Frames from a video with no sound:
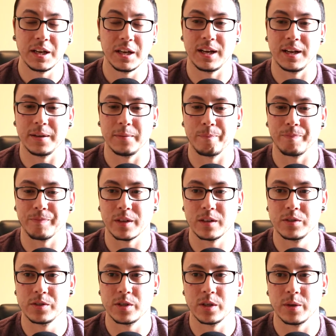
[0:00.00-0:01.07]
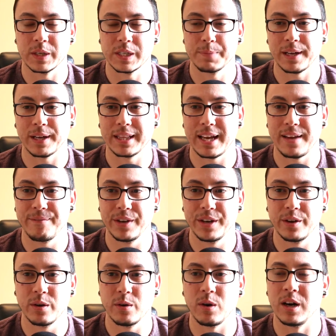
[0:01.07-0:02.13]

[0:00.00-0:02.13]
um, so expect that video